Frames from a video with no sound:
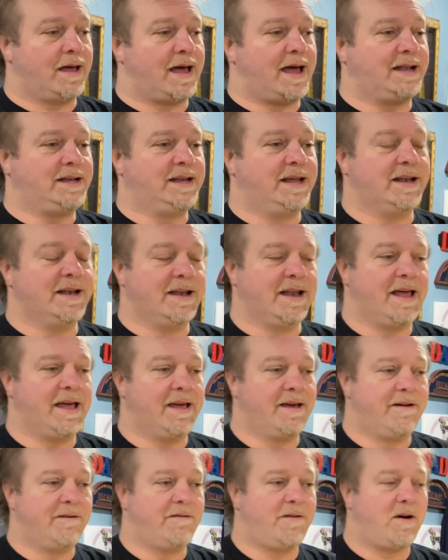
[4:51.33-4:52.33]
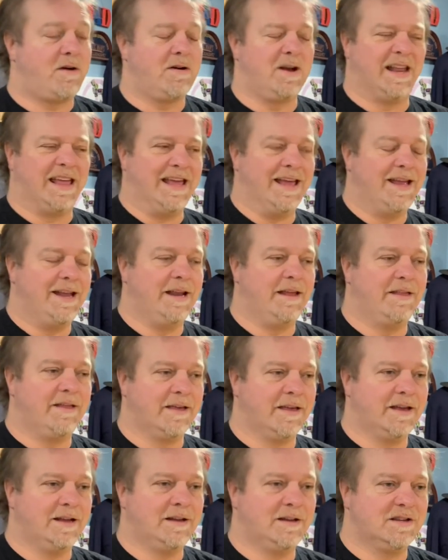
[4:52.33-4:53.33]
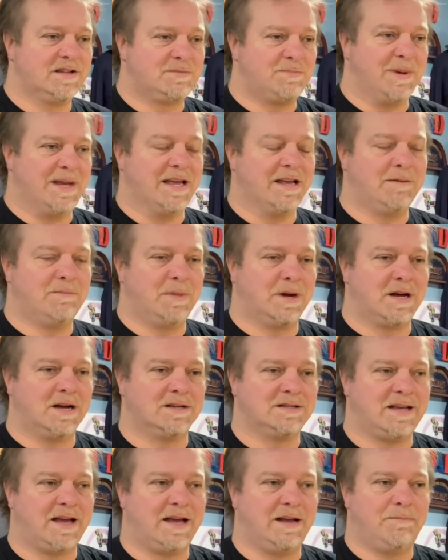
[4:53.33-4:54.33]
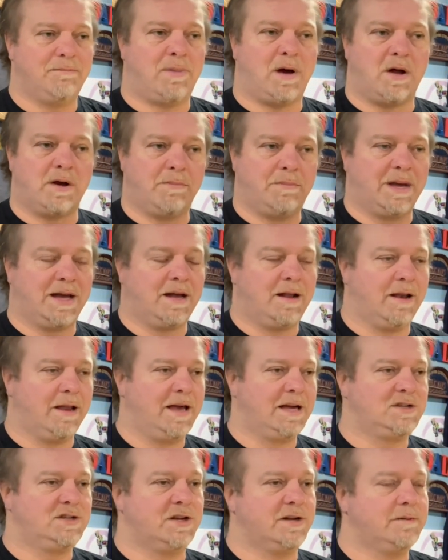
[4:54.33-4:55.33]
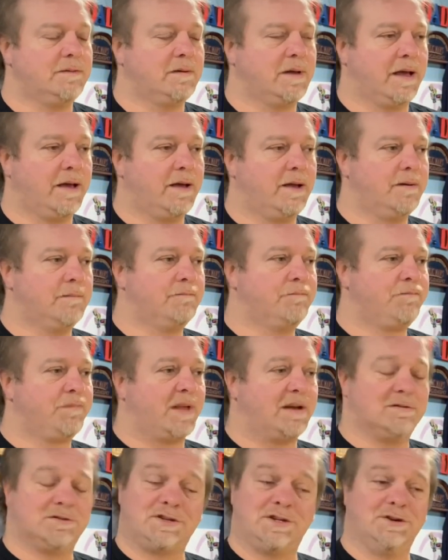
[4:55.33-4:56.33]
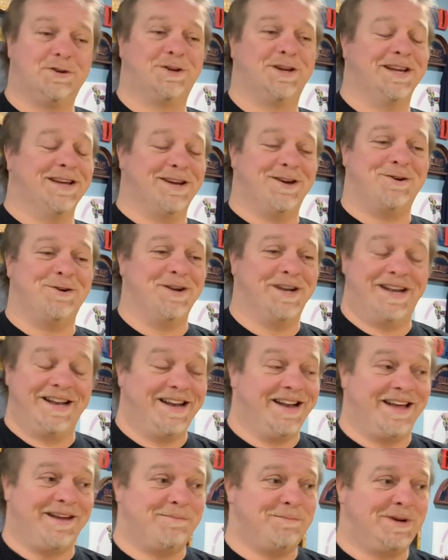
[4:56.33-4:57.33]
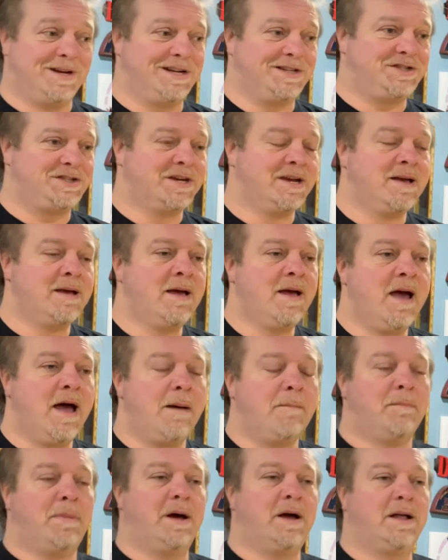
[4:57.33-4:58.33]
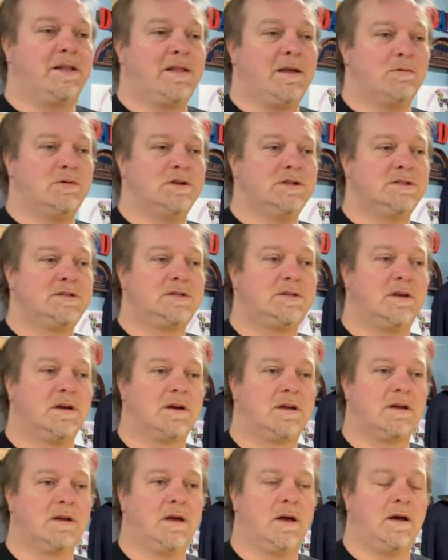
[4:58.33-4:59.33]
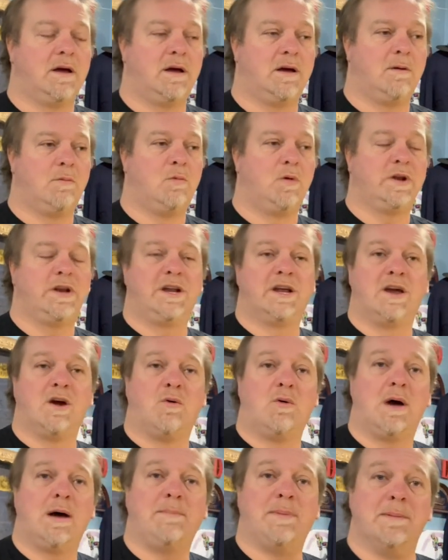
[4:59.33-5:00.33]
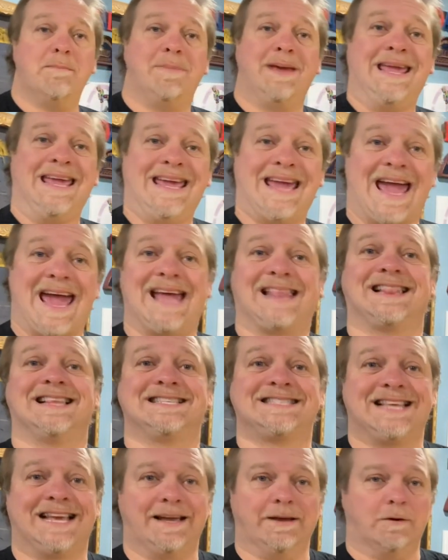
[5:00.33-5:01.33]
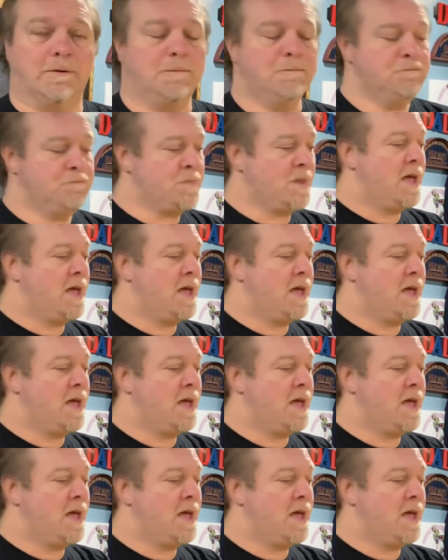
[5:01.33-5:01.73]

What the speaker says: I didn't have hardly anything to spend because I had bought a big collection and I was still getting going, didn't have much. But there was, wanted to go up and be at the sale.